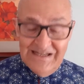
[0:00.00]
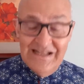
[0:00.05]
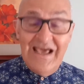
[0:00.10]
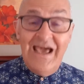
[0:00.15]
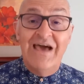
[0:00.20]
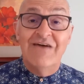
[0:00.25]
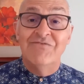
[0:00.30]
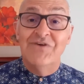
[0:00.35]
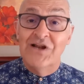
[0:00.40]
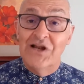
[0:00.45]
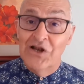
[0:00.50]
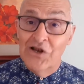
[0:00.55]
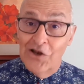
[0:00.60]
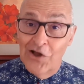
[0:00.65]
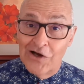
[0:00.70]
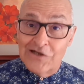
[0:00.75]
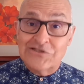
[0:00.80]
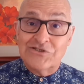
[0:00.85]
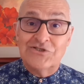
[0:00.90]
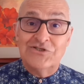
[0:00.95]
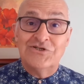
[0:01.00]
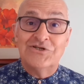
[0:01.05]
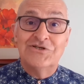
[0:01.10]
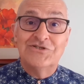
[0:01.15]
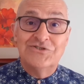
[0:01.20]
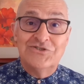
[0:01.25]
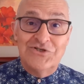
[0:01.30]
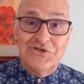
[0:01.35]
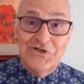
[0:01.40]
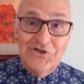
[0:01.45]
have a lot
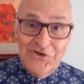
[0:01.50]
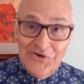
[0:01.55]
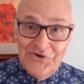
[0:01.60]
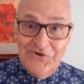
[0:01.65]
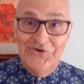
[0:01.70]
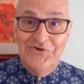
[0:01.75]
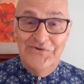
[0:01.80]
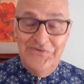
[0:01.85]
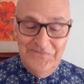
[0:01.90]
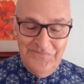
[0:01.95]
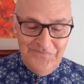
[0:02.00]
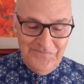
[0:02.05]
to learn.